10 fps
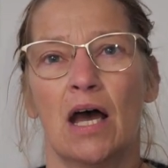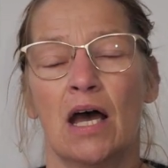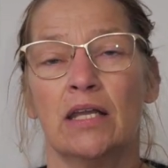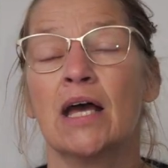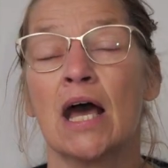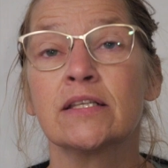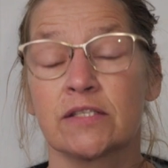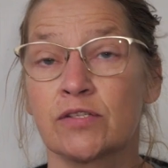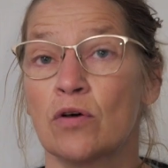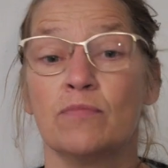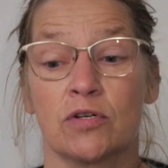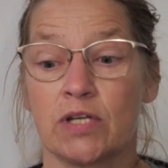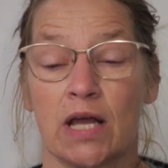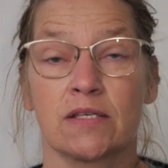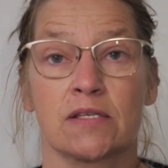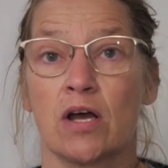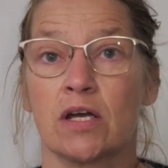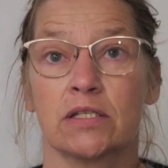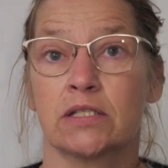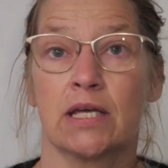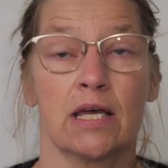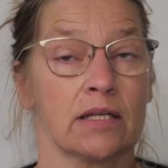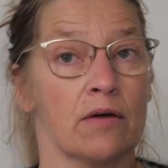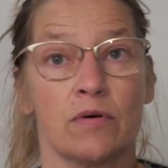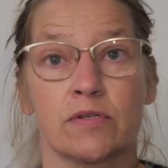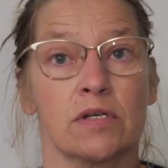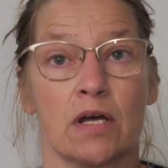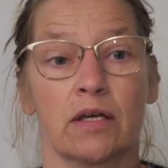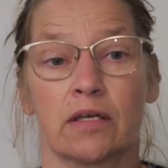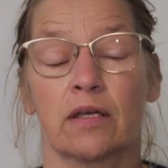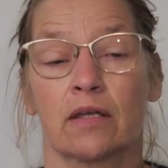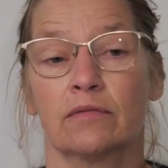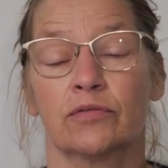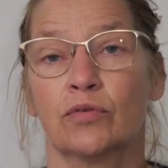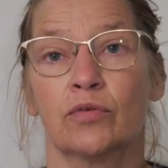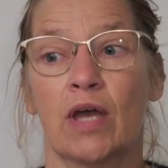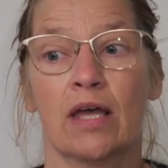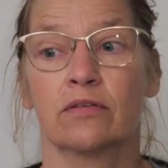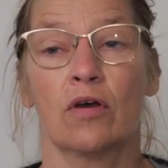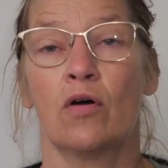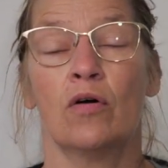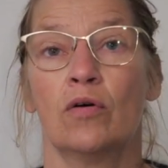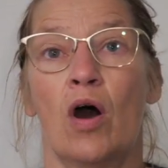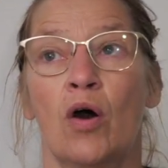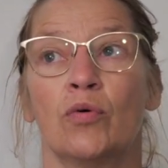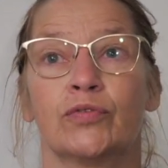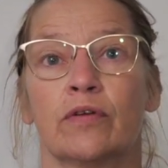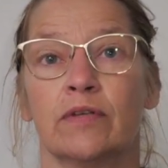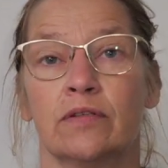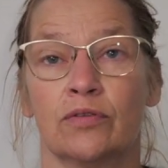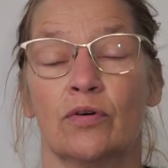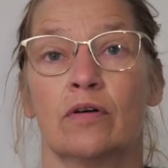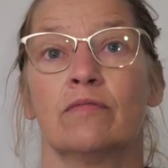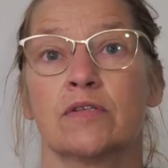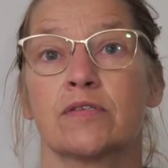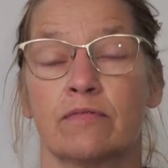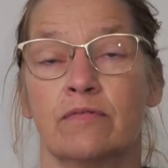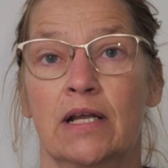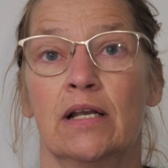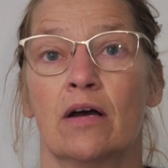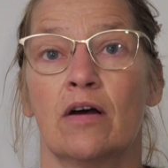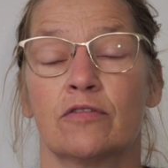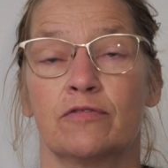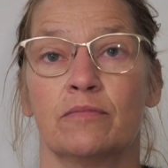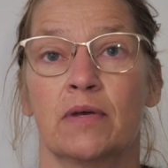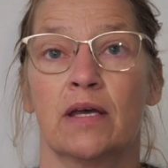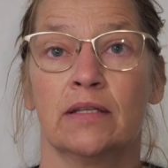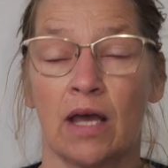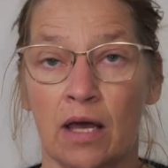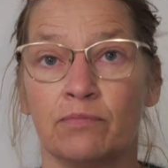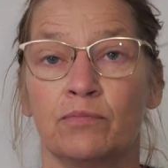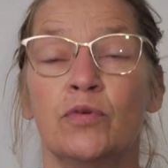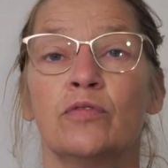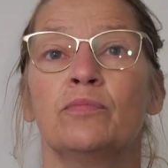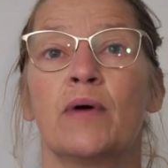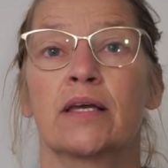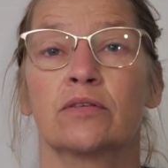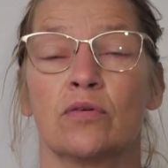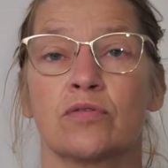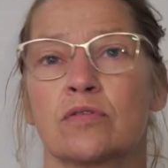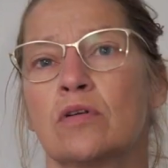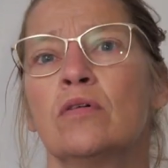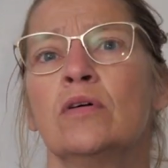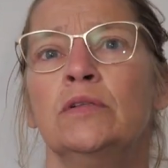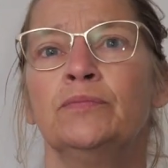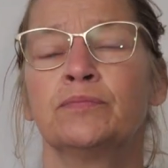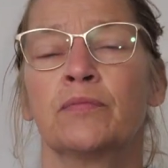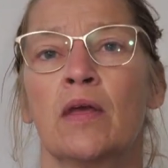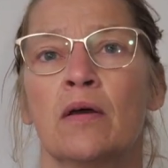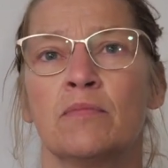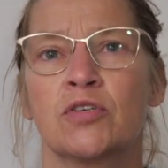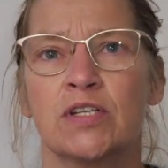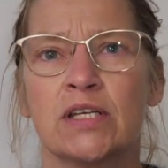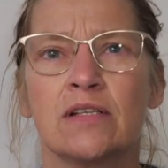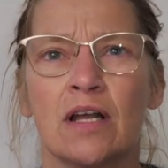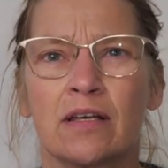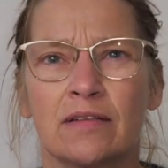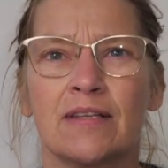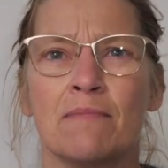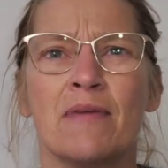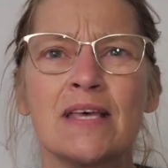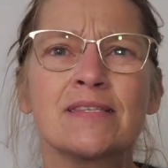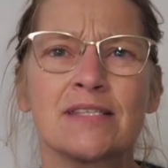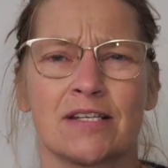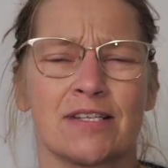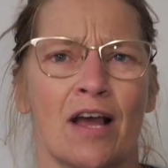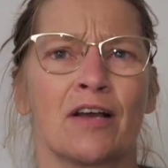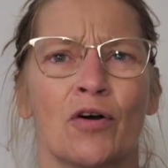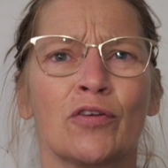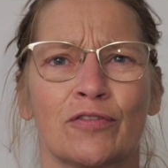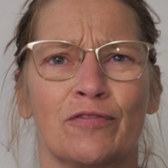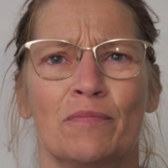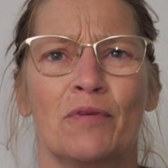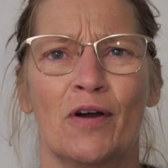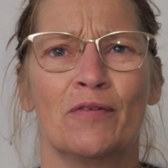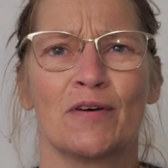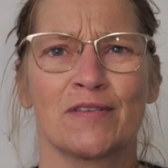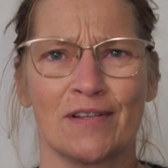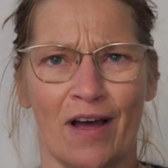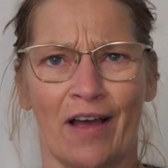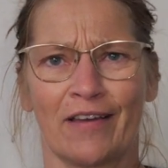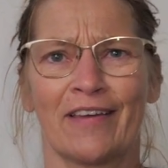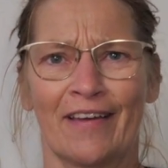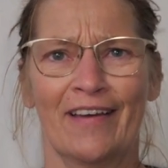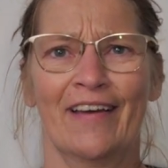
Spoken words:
I had so much anxiety, and I was like, to get out of the door was really hard for me. And I had moved back to Oslo, but she, like, the message I got from her was like,